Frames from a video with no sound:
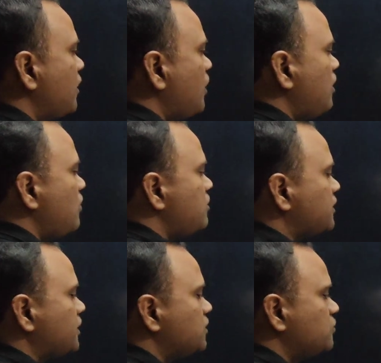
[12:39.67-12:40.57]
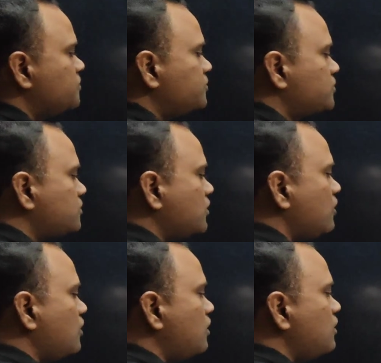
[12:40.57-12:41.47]
All alkyl groups.
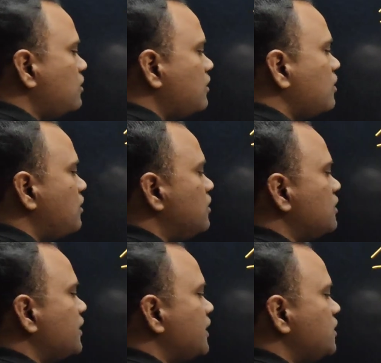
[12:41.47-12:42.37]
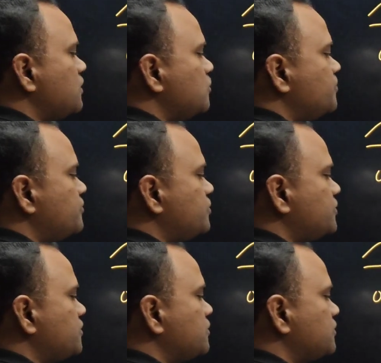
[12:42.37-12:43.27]
All alkyl
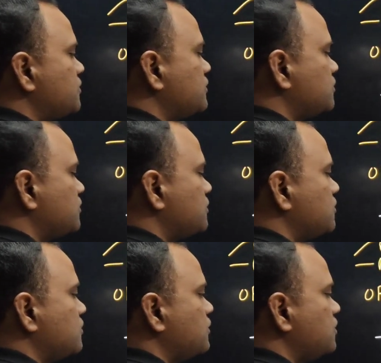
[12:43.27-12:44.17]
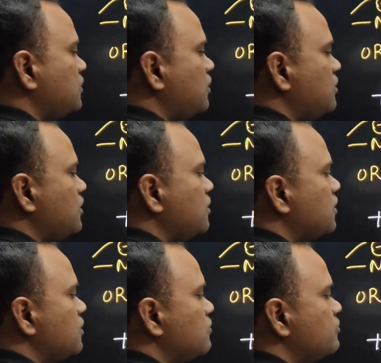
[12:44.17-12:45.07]
groups. All
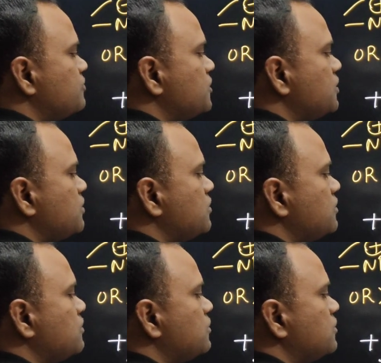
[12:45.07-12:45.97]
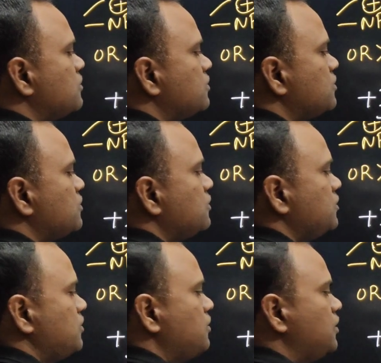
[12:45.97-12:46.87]
alkyl groups are
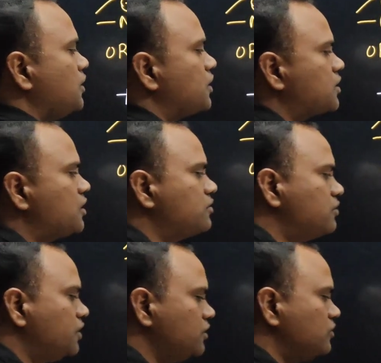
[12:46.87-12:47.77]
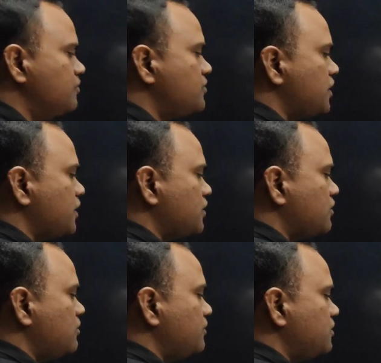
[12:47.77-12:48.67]
electron donating groups, like
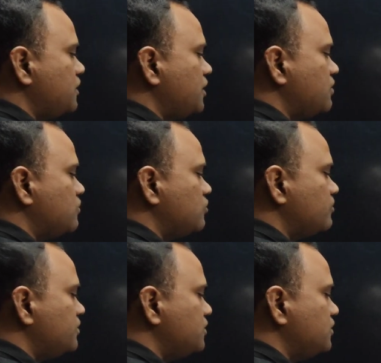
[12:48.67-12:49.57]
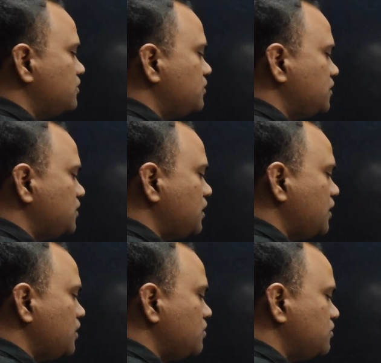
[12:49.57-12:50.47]
methyl
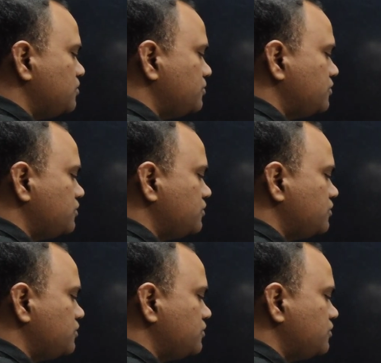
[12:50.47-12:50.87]
group,